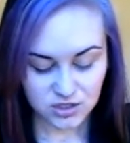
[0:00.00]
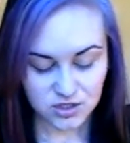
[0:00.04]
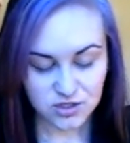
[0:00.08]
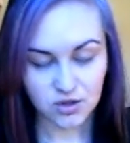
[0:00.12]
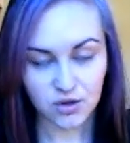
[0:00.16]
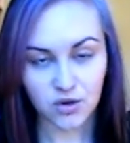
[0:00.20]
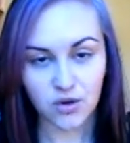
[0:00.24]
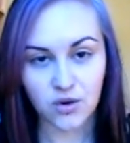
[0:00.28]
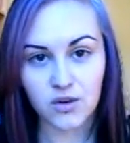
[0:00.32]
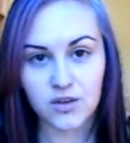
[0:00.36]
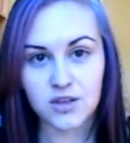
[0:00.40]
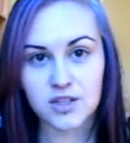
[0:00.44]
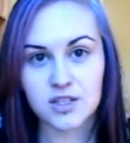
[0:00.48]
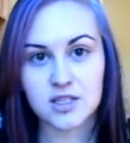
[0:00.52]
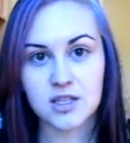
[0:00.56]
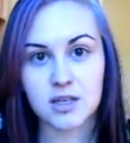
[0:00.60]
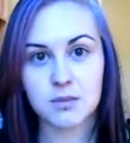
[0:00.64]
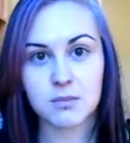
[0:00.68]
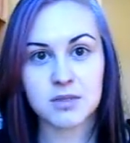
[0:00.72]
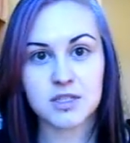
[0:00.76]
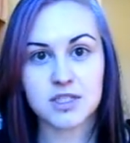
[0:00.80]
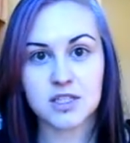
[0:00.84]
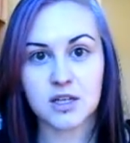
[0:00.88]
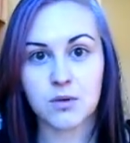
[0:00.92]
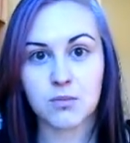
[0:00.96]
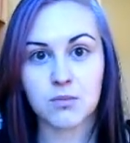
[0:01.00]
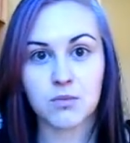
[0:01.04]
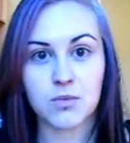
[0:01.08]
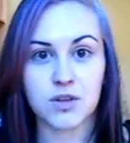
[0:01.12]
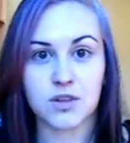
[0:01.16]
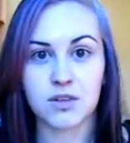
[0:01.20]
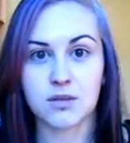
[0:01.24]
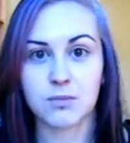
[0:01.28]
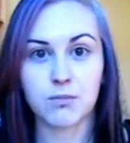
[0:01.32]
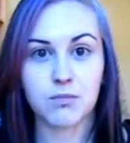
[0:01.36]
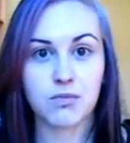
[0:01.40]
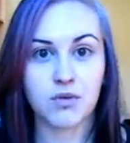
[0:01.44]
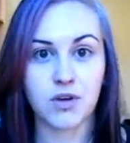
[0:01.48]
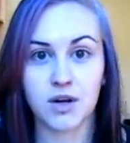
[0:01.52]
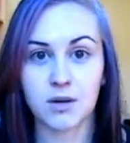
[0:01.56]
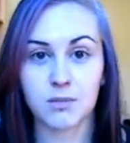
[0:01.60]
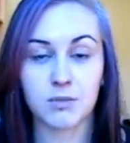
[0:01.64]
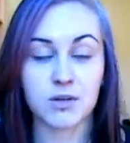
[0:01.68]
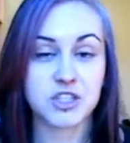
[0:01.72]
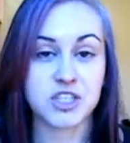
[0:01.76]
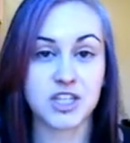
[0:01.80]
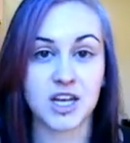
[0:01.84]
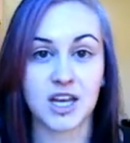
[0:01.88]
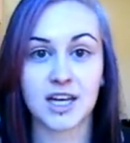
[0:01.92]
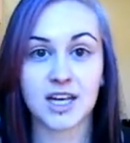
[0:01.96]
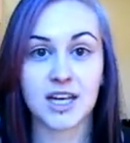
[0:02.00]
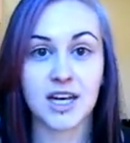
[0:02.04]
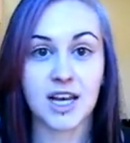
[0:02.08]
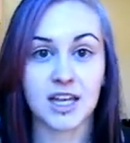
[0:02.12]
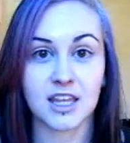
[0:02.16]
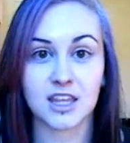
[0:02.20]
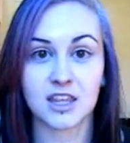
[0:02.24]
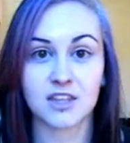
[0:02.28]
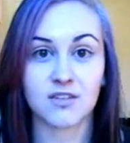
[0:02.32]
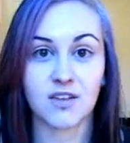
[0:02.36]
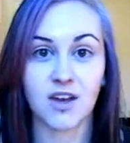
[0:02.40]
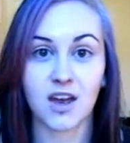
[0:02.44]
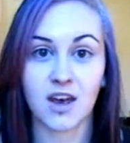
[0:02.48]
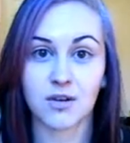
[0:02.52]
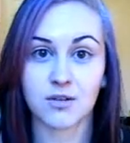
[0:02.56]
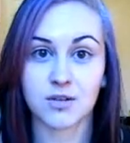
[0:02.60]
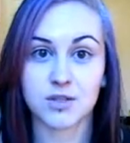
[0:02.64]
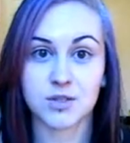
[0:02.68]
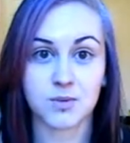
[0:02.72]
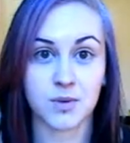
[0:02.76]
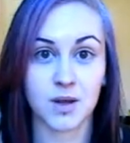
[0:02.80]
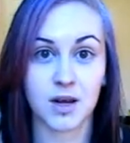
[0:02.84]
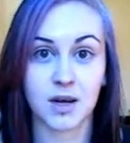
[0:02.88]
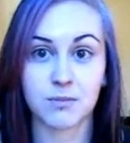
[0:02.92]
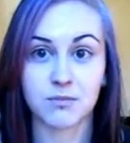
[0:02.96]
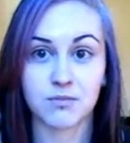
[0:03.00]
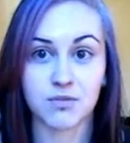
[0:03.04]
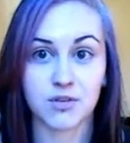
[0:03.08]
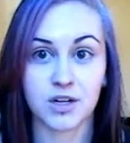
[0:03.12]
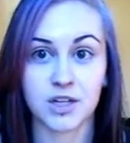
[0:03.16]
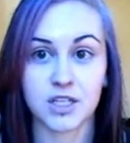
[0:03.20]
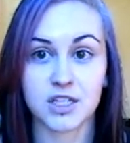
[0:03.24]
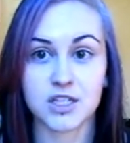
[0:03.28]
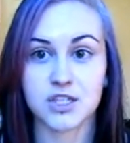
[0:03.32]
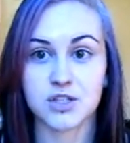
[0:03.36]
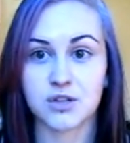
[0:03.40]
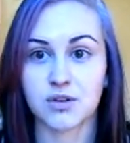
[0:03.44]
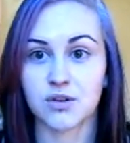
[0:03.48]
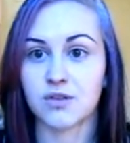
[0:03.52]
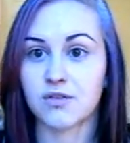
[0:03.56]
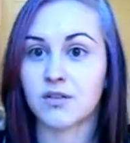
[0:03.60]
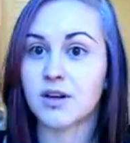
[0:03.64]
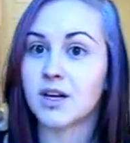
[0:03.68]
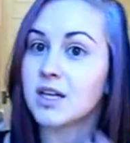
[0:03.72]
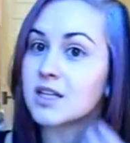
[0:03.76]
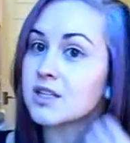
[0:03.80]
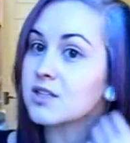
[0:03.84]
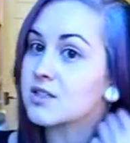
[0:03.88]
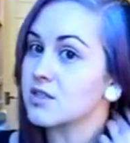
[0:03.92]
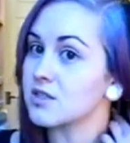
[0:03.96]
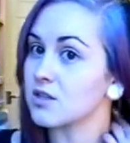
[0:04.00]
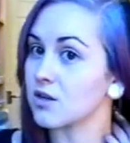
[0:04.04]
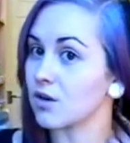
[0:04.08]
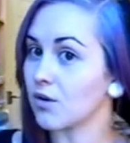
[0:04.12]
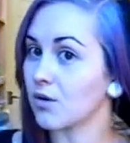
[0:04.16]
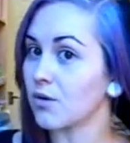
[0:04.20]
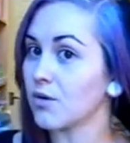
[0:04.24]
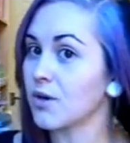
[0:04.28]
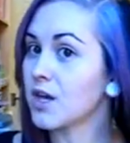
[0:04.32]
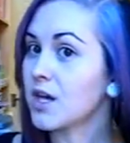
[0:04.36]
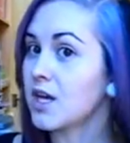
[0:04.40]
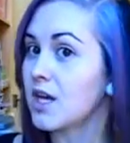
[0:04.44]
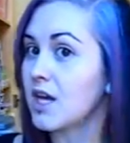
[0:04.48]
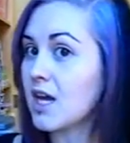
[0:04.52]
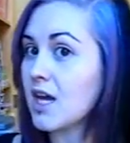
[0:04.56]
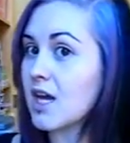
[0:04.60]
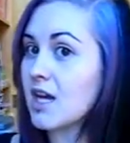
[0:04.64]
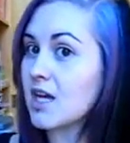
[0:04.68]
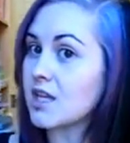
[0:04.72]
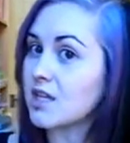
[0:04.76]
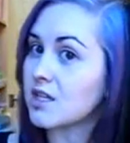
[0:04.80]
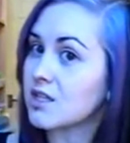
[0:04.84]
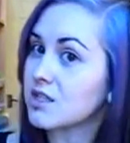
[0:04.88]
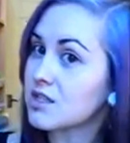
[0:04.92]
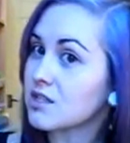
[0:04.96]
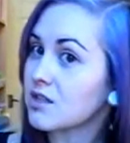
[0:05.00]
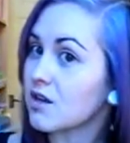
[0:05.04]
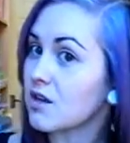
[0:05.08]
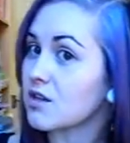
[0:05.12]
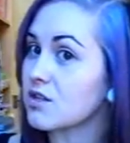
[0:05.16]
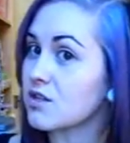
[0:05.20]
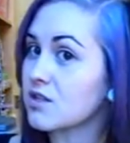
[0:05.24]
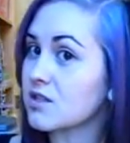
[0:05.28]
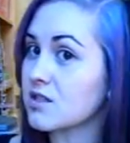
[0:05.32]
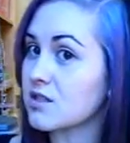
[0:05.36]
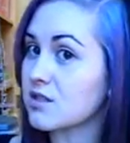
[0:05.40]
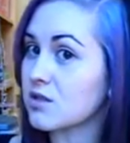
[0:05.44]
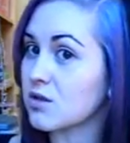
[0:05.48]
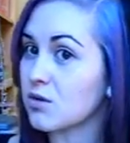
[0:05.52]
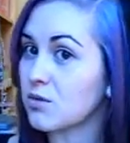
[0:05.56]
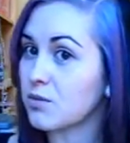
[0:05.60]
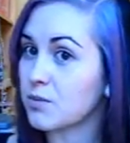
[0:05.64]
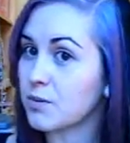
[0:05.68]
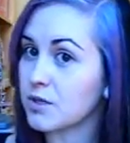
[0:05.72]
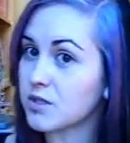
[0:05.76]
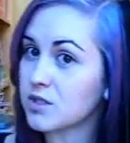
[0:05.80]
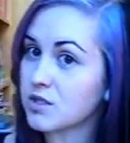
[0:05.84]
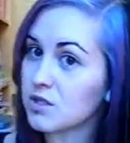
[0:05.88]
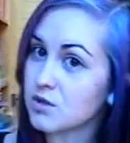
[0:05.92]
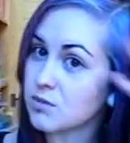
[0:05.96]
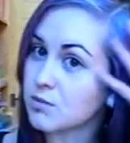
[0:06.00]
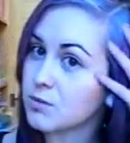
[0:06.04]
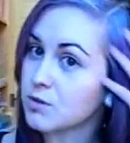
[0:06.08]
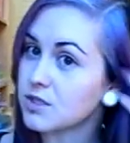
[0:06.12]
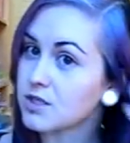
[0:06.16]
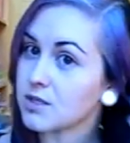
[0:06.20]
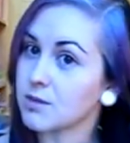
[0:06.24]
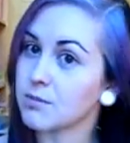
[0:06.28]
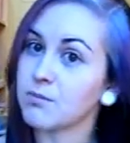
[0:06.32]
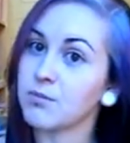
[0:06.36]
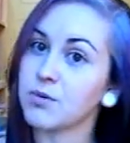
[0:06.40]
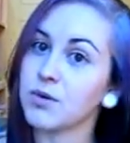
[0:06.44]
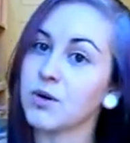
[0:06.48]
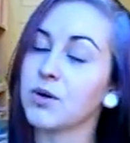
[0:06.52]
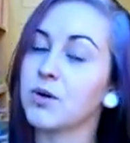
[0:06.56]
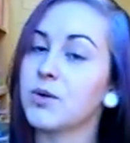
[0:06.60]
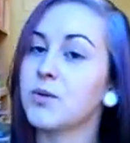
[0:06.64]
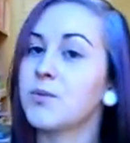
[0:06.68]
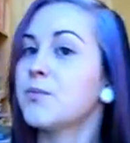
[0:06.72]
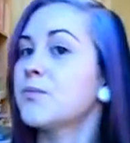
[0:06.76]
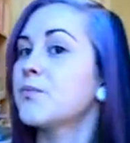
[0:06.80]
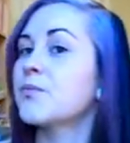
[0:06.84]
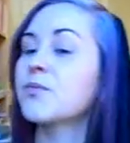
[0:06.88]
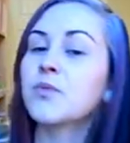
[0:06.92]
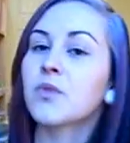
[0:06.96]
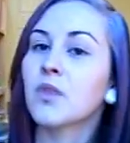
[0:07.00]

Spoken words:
So this can be done with pretty much any length of hair as well, I'm pretty sure of it. So it's super simple.